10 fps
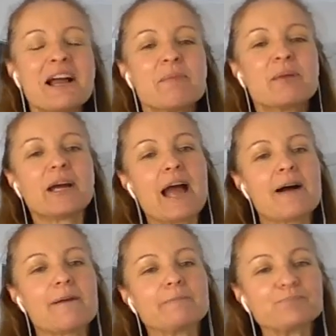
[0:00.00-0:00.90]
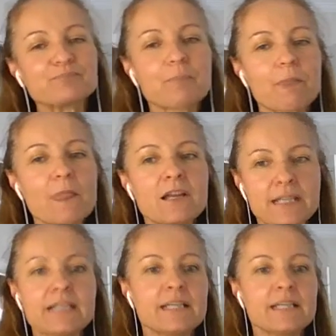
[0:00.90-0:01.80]
but
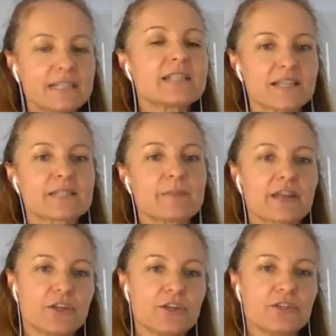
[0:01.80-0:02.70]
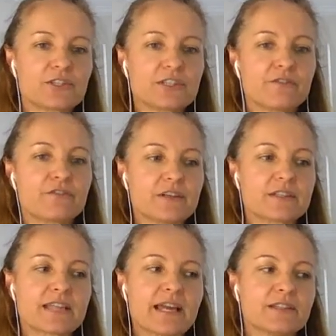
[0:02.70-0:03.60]
it does make a huge
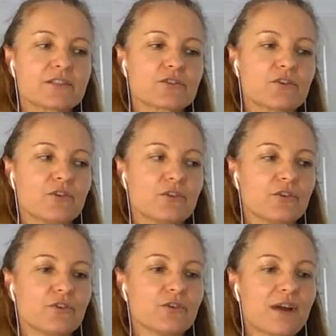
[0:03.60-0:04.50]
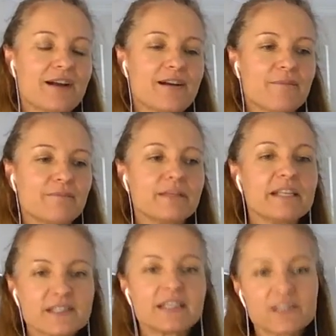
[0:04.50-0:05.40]
difference. And so
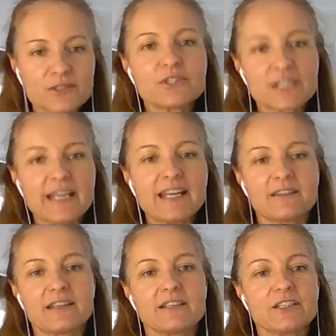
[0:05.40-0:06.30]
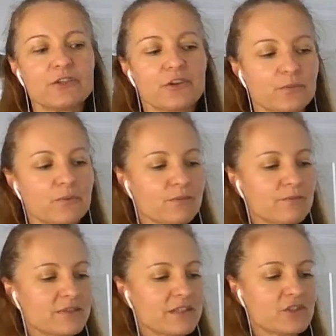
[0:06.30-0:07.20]
it's good to hear that, you know,
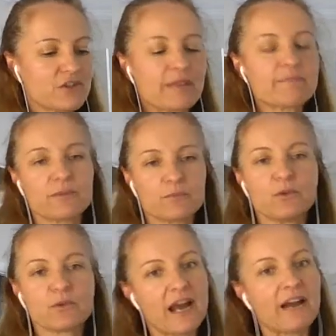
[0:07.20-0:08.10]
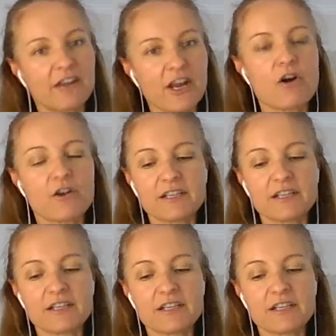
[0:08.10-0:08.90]
the treatment will carry on, and